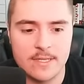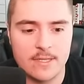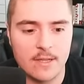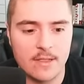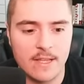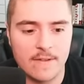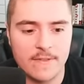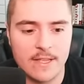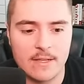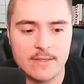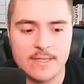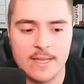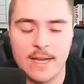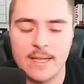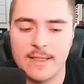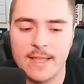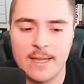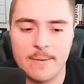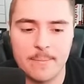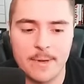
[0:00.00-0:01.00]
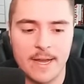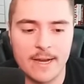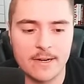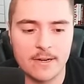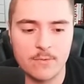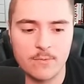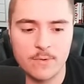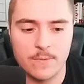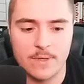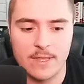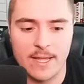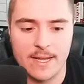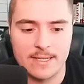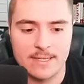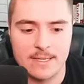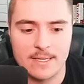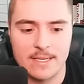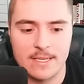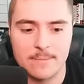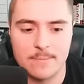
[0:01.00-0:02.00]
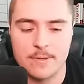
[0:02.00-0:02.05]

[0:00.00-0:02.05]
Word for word: the left outside linebacker, we would like to keep